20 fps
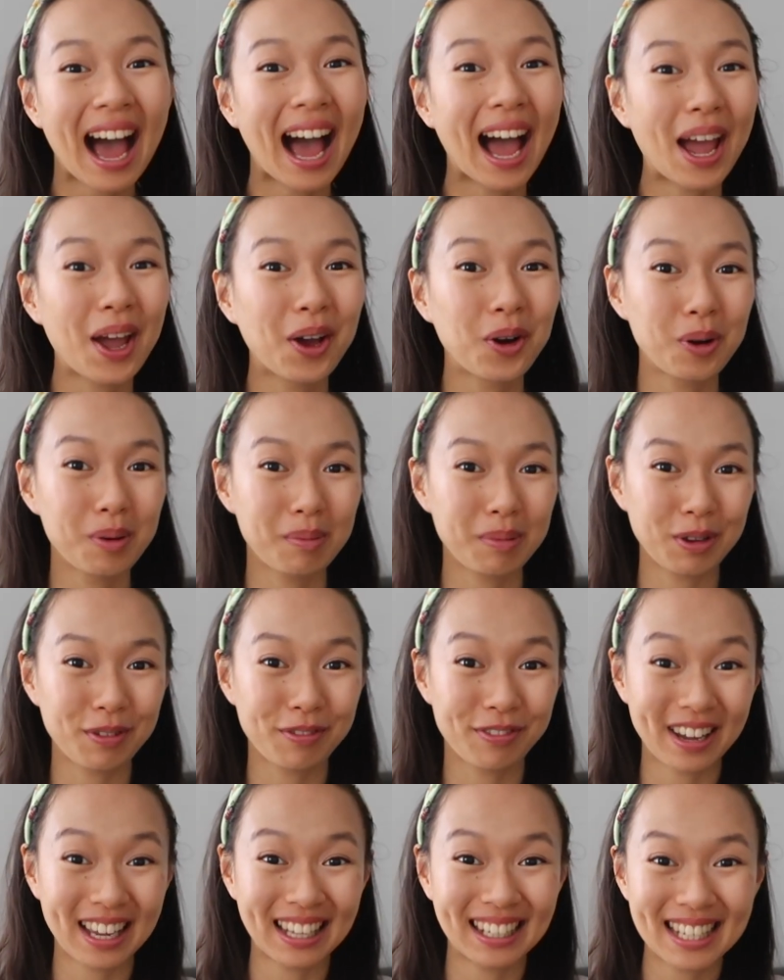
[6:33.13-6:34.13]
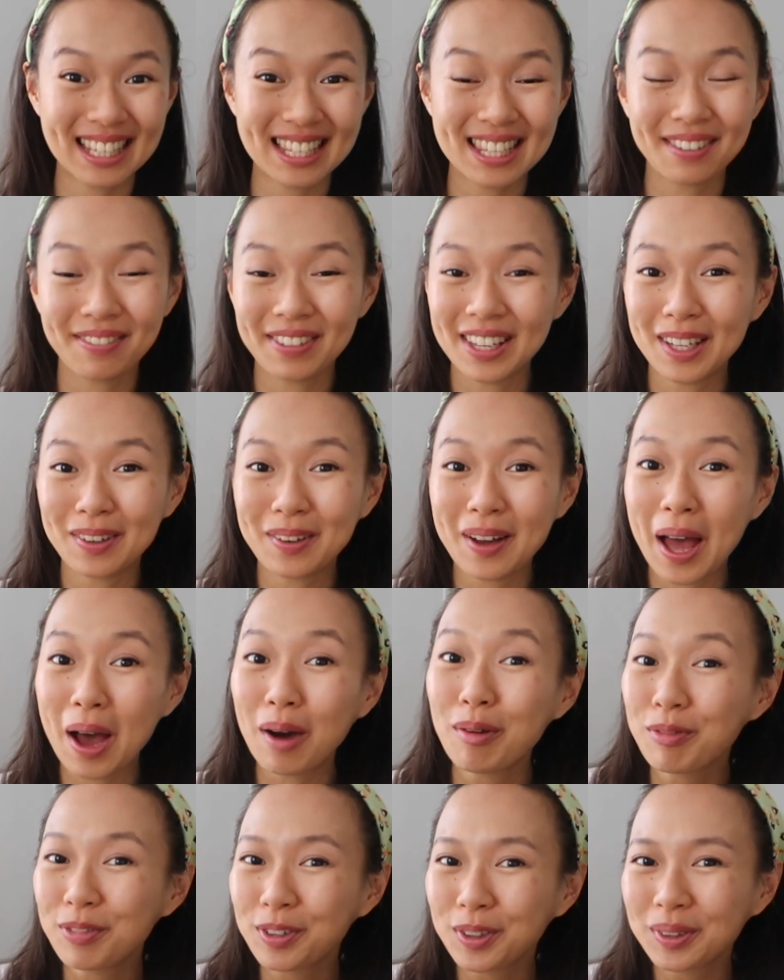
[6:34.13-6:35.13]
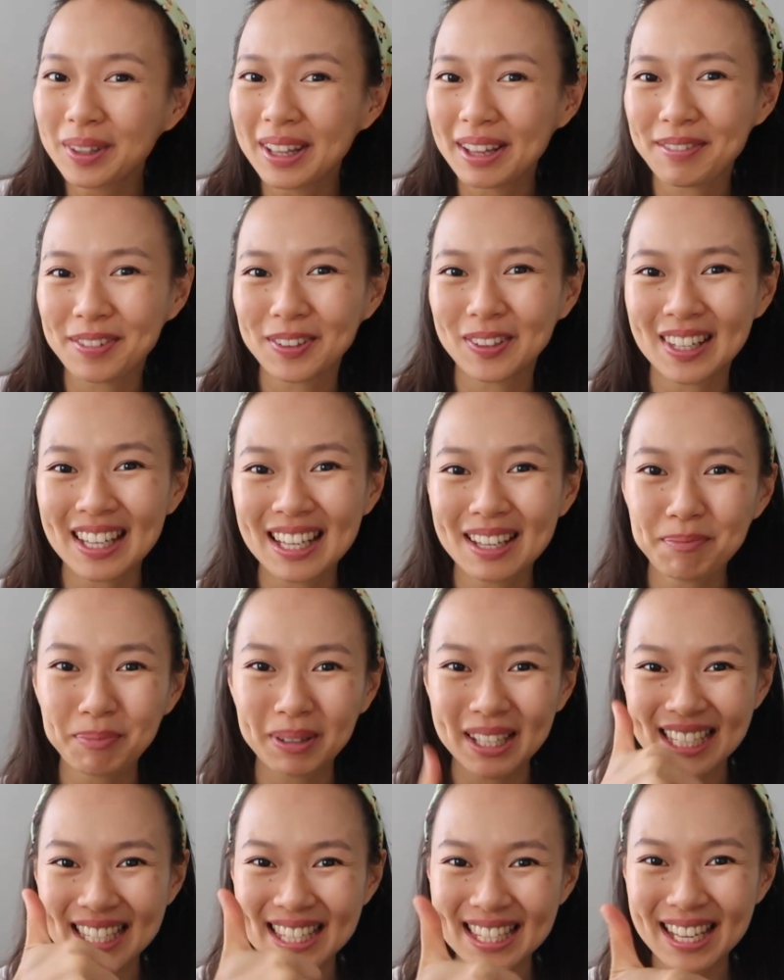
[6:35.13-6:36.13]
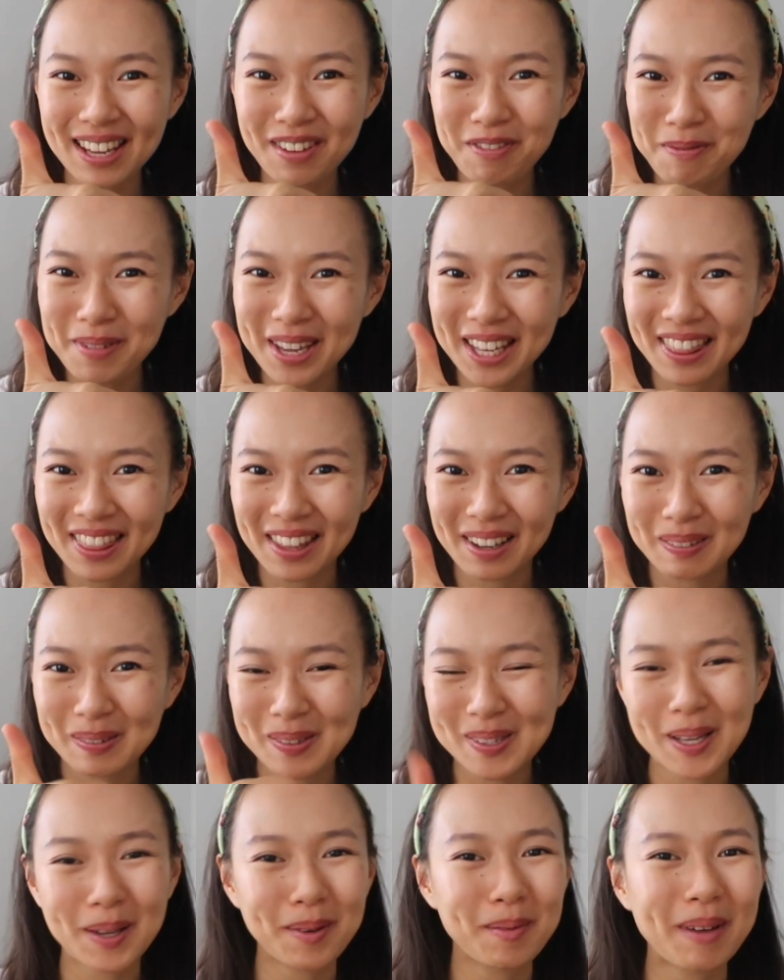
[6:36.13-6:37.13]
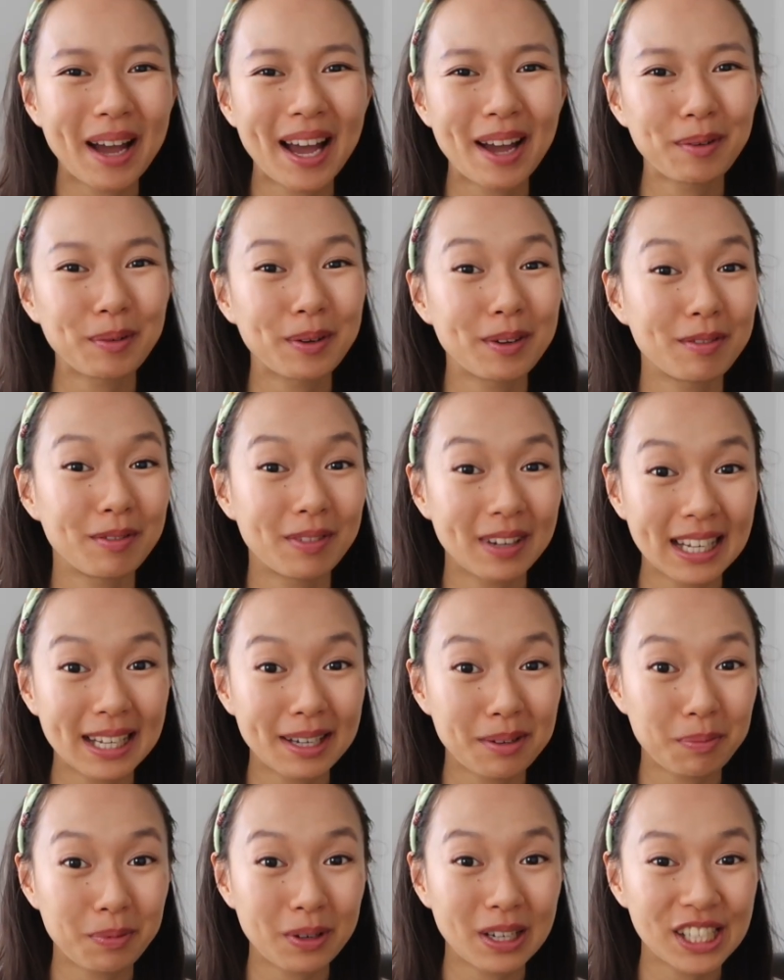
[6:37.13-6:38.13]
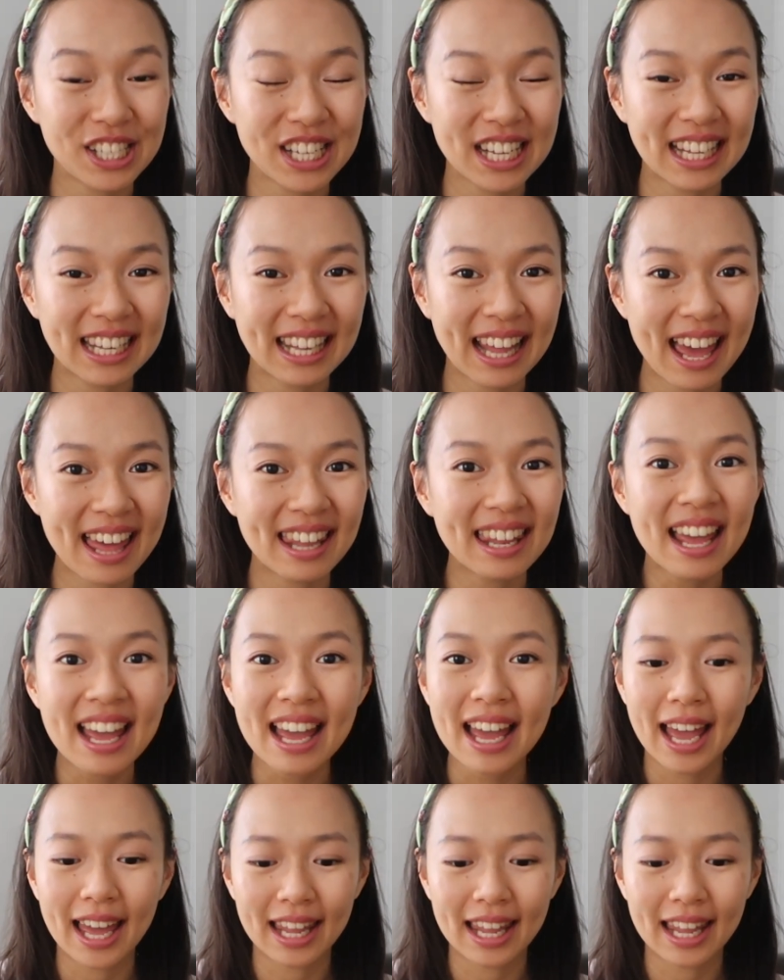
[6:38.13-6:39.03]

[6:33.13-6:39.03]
I hope you find this video helpful. If you did, please give me a thumbs up. I would really appreciate that.